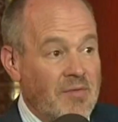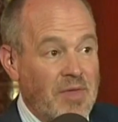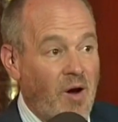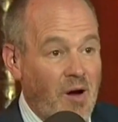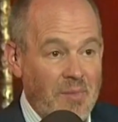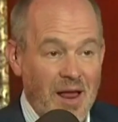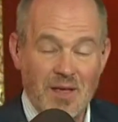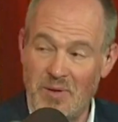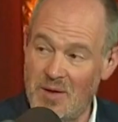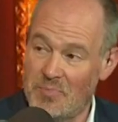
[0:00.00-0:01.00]
there are many
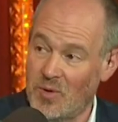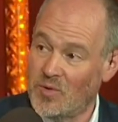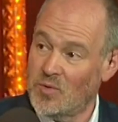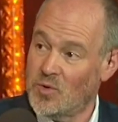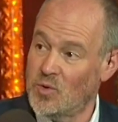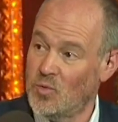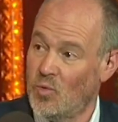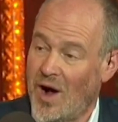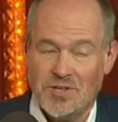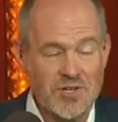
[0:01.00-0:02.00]
people who
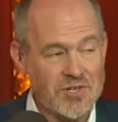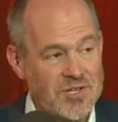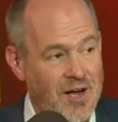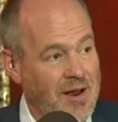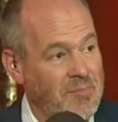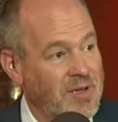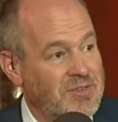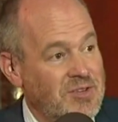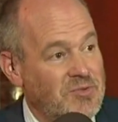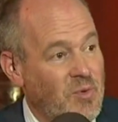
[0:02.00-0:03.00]
watch us on
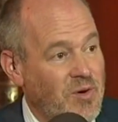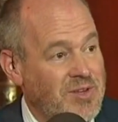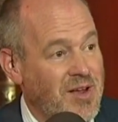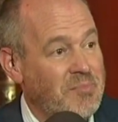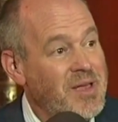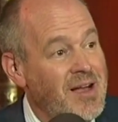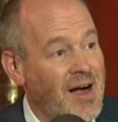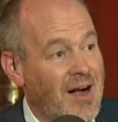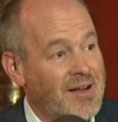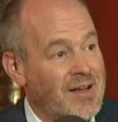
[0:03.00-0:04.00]
NBC Sports on
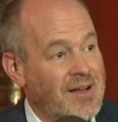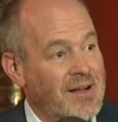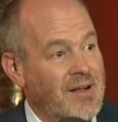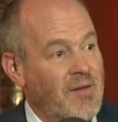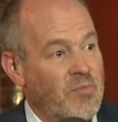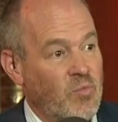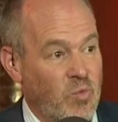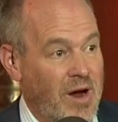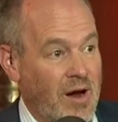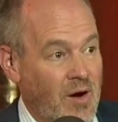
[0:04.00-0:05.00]
Peacock
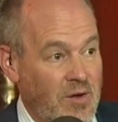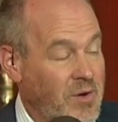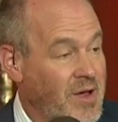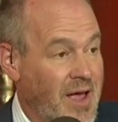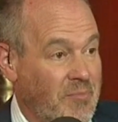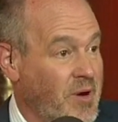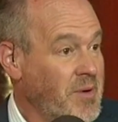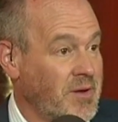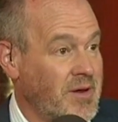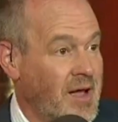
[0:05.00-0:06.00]
where you can get
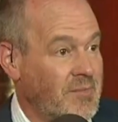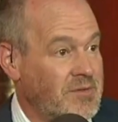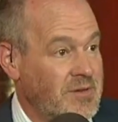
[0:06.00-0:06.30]
Premier League games.